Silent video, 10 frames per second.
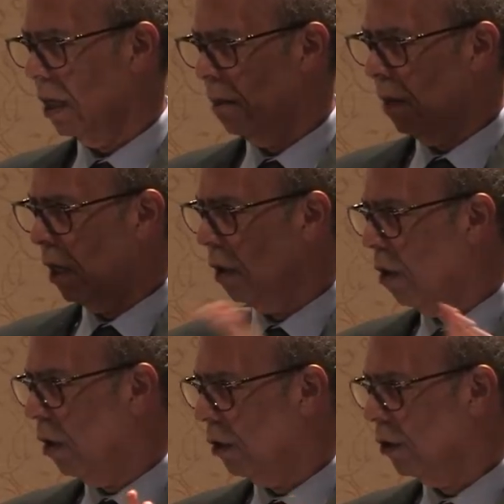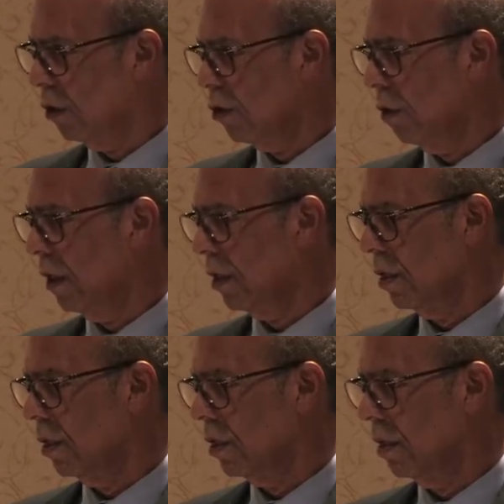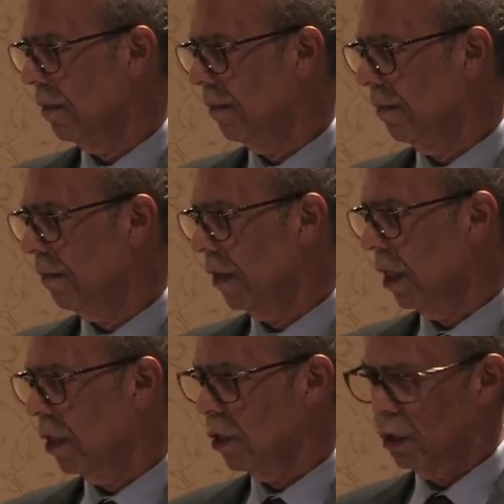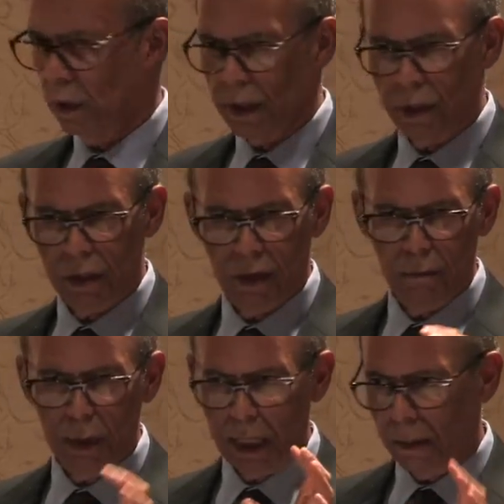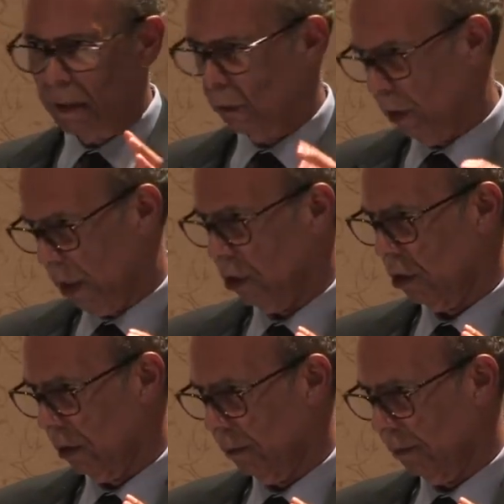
among all your choices the choice of becoming rich.